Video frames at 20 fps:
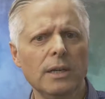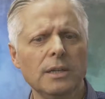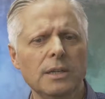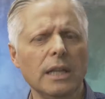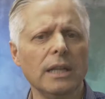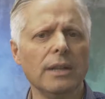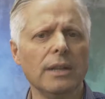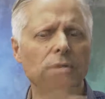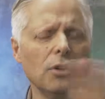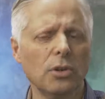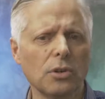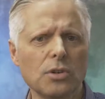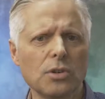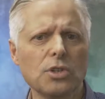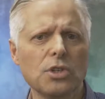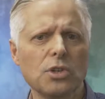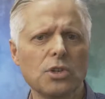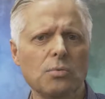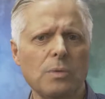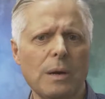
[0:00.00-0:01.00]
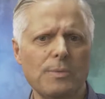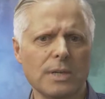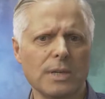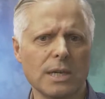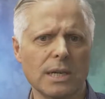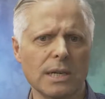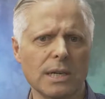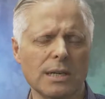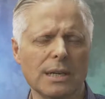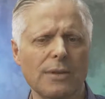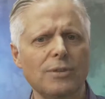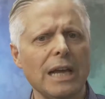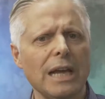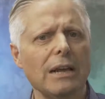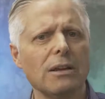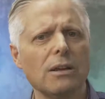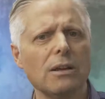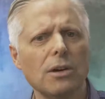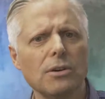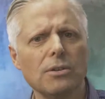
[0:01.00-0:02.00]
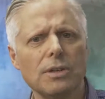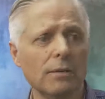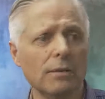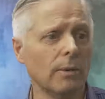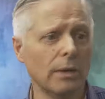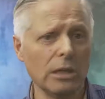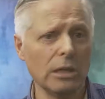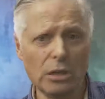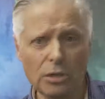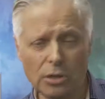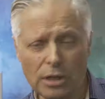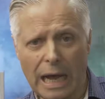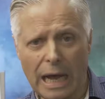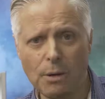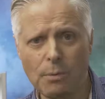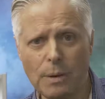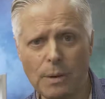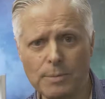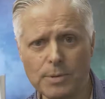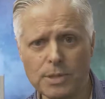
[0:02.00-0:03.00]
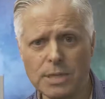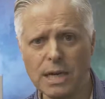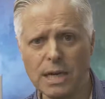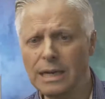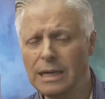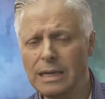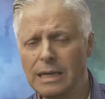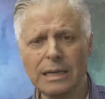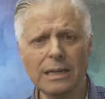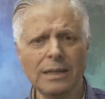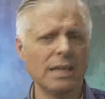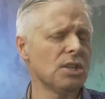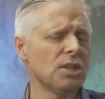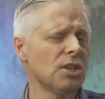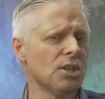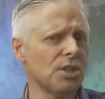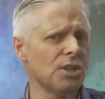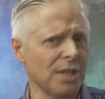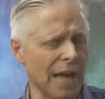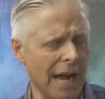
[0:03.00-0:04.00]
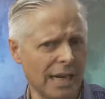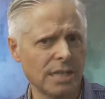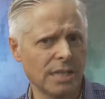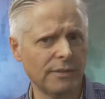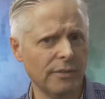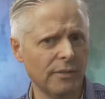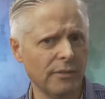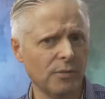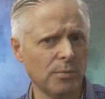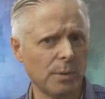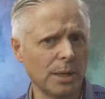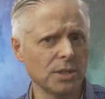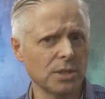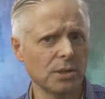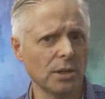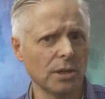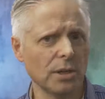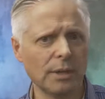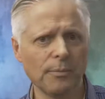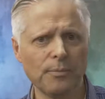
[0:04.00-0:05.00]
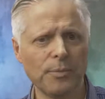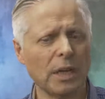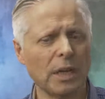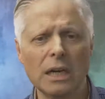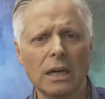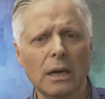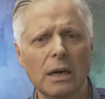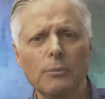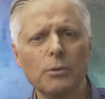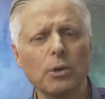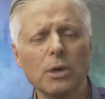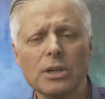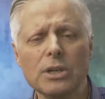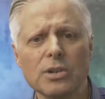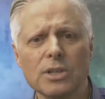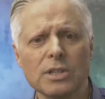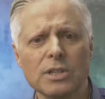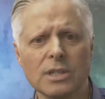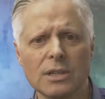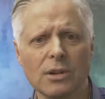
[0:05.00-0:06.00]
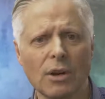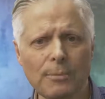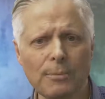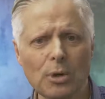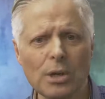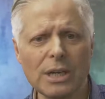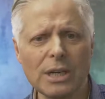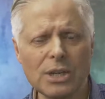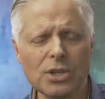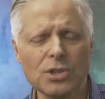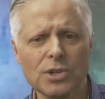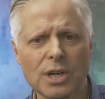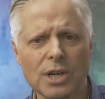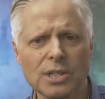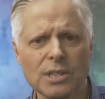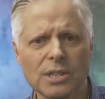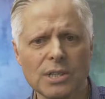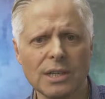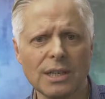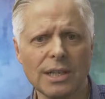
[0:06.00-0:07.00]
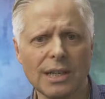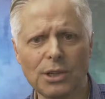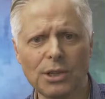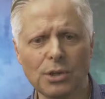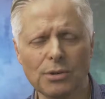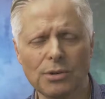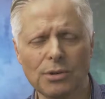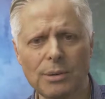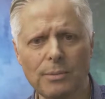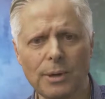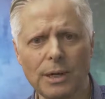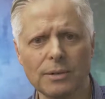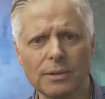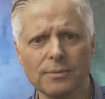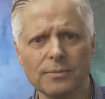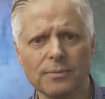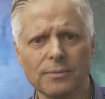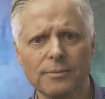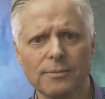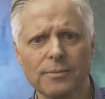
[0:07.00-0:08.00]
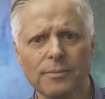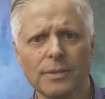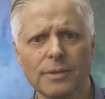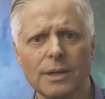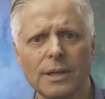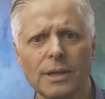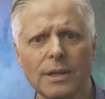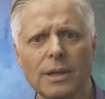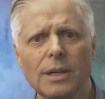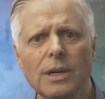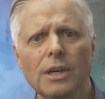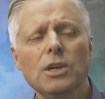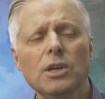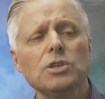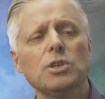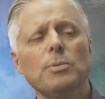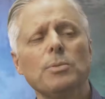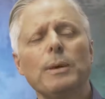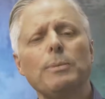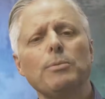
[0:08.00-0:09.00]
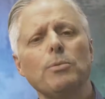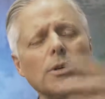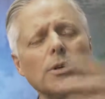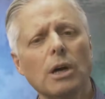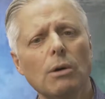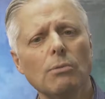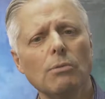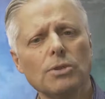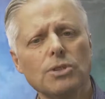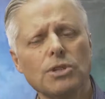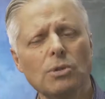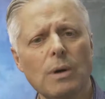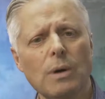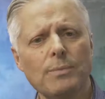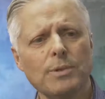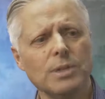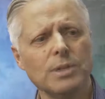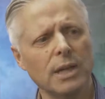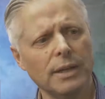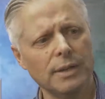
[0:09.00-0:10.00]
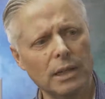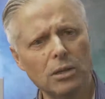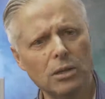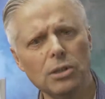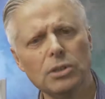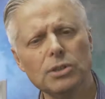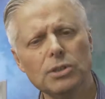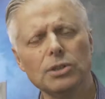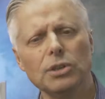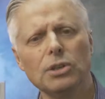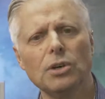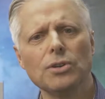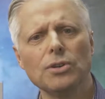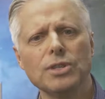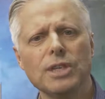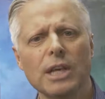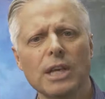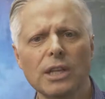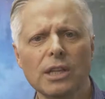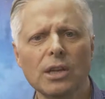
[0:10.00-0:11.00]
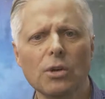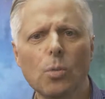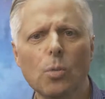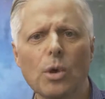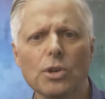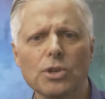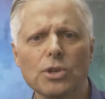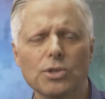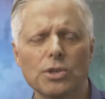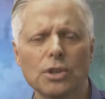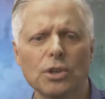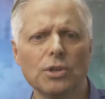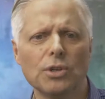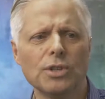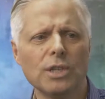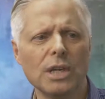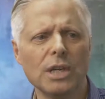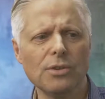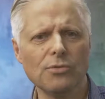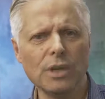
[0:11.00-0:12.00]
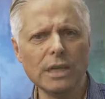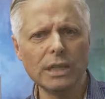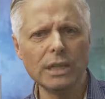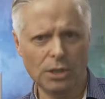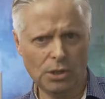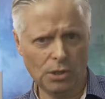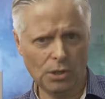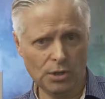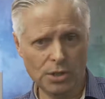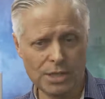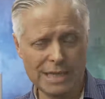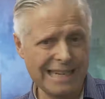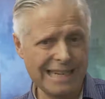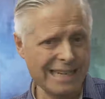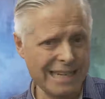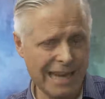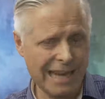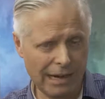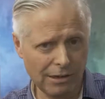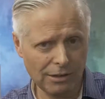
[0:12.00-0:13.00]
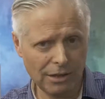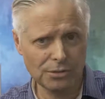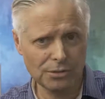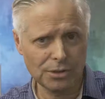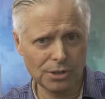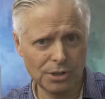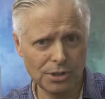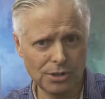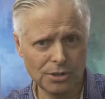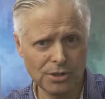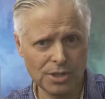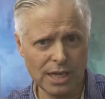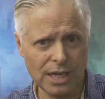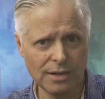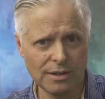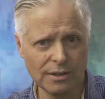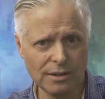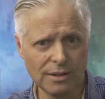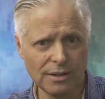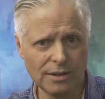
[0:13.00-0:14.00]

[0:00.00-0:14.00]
Then they've gone onto your website, they've downloaded, and when you look at our website, there's stacks of information on it. I'm not interested in your email. So people will go onto your website, they'll look at the content, they'll watch the content, read the content, download the content.